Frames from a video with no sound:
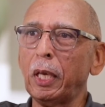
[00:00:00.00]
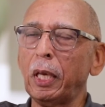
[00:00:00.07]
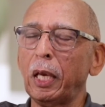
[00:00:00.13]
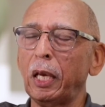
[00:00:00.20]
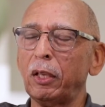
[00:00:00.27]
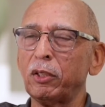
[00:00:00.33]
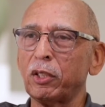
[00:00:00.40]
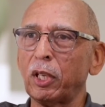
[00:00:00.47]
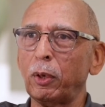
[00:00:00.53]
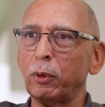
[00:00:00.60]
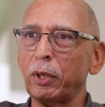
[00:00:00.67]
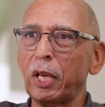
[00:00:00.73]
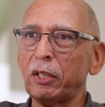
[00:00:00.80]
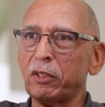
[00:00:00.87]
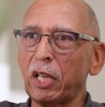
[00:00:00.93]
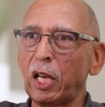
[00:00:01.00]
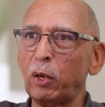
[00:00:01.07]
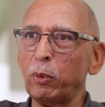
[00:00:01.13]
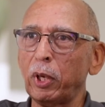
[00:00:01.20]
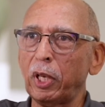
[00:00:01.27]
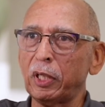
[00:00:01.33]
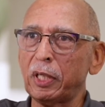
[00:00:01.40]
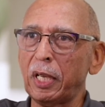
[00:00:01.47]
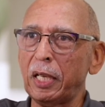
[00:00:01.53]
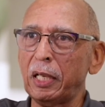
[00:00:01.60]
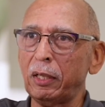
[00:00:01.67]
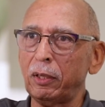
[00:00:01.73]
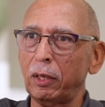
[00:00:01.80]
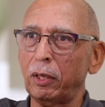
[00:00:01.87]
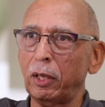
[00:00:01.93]
And so that's how we
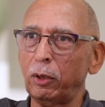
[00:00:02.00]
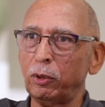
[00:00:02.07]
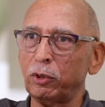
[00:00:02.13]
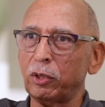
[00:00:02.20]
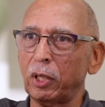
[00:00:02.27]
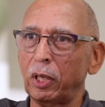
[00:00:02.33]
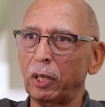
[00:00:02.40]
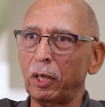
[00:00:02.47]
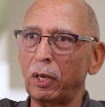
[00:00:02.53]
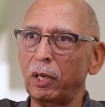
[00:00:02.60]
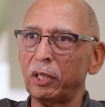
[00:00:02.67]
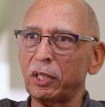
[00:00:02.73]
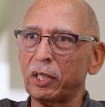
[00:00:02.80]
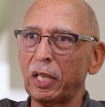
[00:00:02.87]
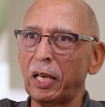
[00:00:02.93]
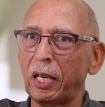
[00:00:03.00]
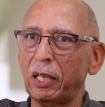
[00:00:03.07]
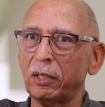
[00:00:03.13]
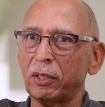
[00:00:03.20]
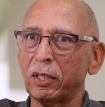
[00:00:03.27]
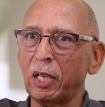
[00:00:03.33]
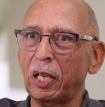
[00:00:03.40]
attain those large sizes,